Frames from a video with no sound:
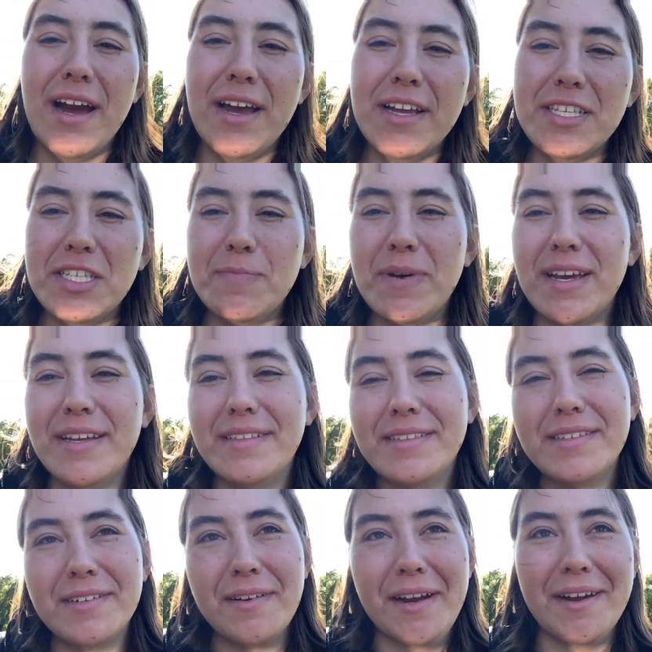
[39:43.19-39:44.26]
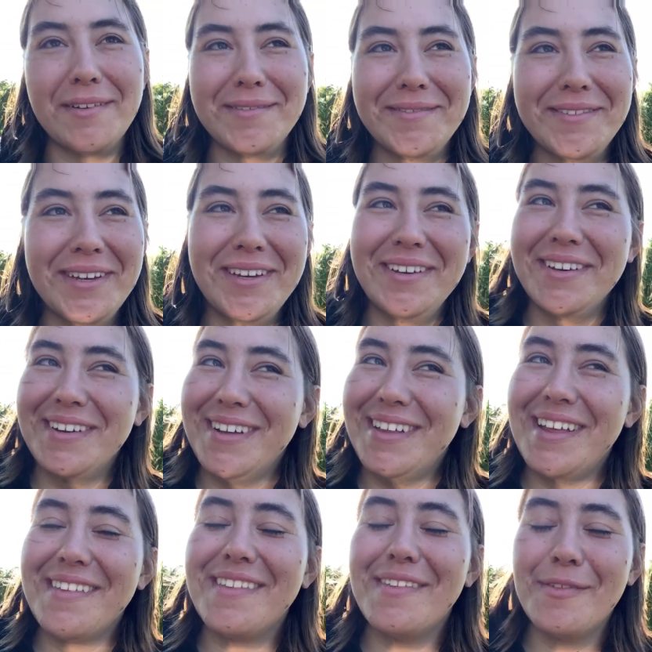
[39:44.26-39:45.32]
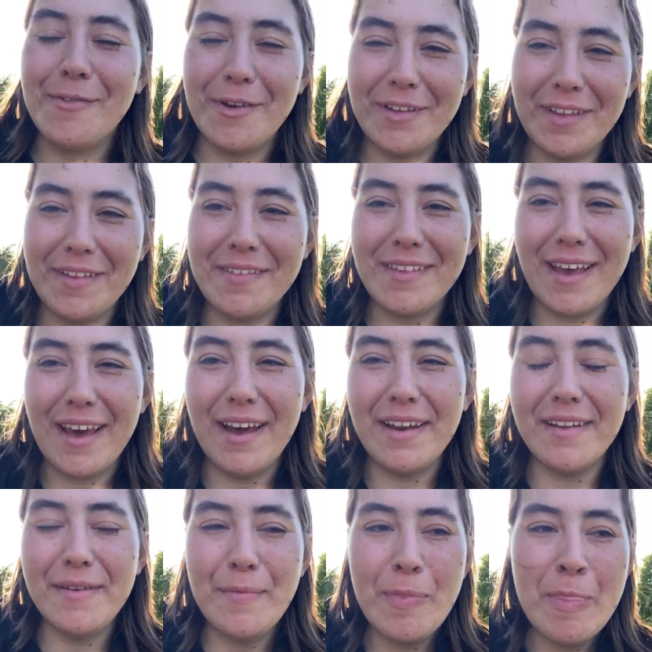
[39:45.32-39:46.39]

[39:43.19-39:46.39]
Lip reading: I spent around, this is really sad,